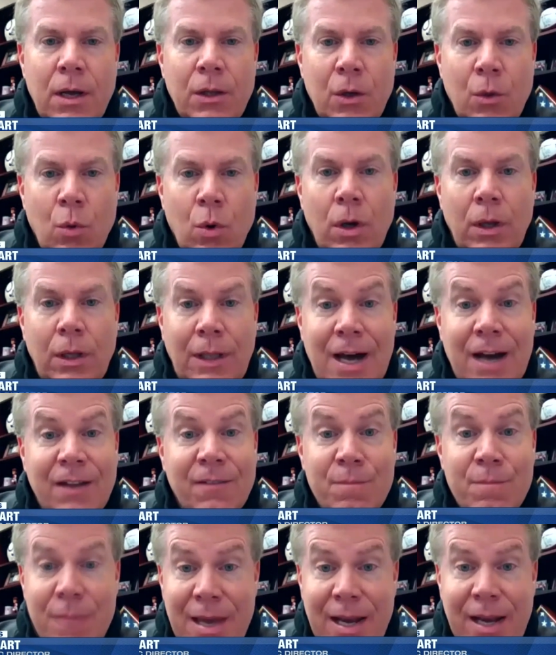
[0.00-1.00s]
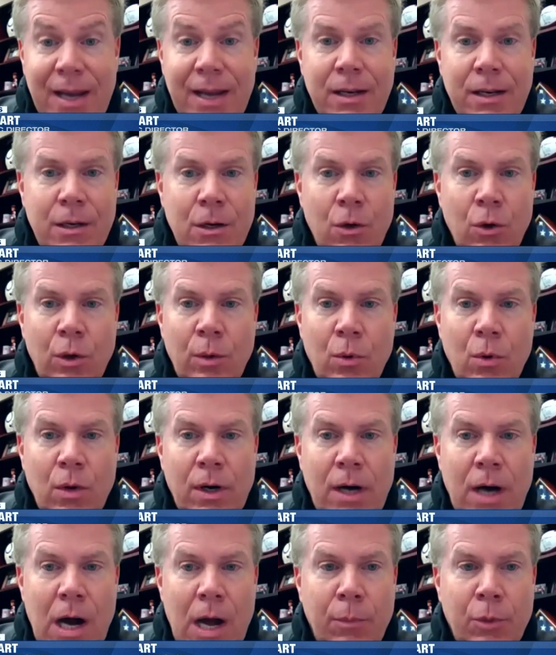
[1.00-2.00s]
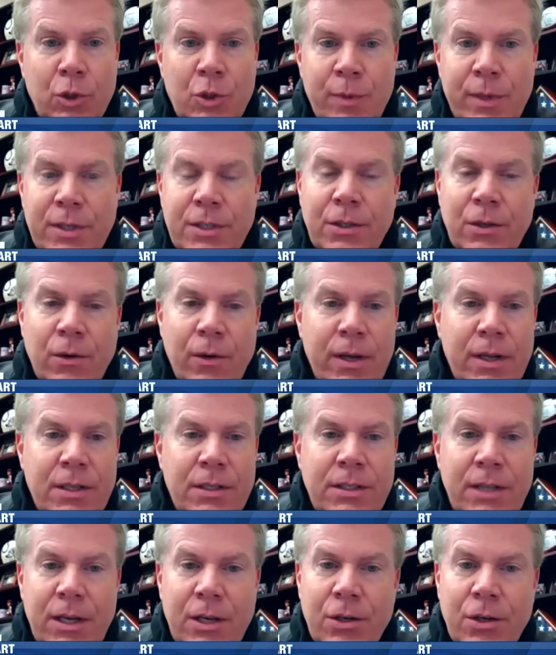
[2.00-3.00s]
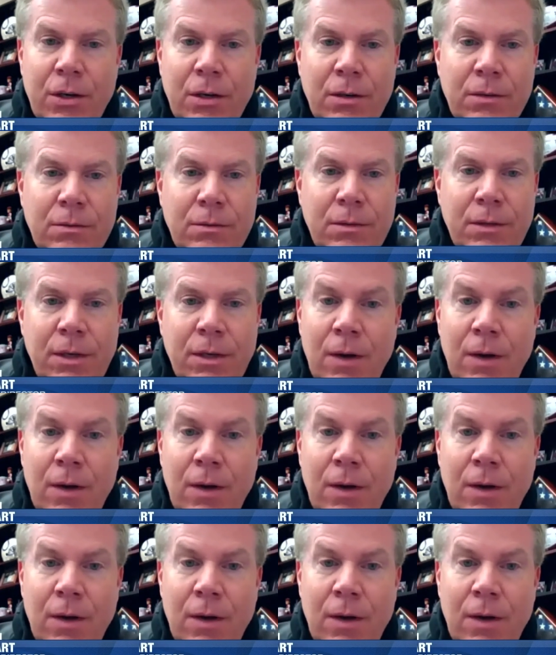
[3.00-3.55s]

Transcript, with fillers: there were a lot of many notable accomplishments during his tenure.